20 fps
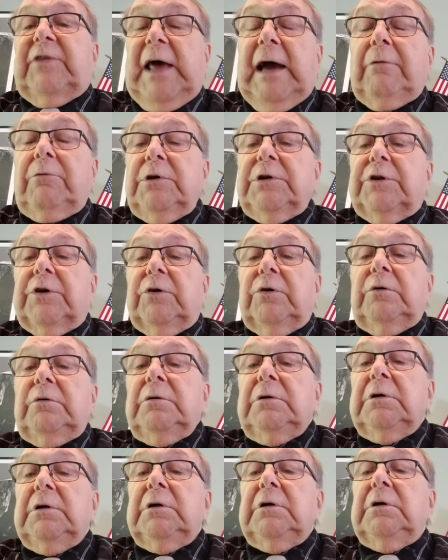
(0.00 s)
that would
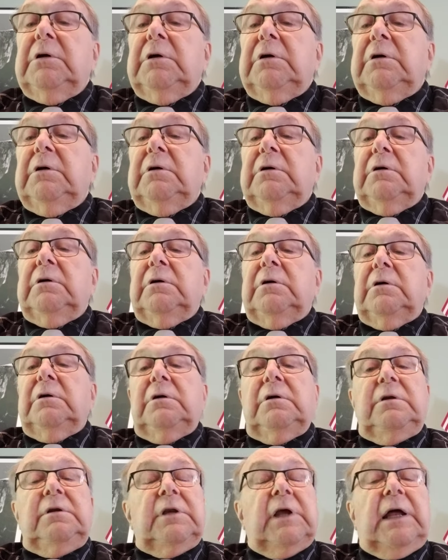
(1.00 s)
do.
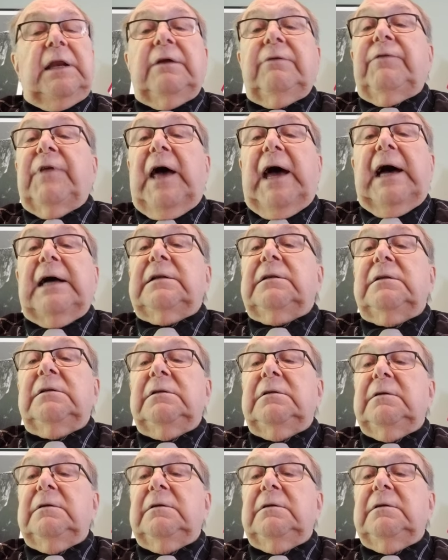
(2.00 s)
None of that.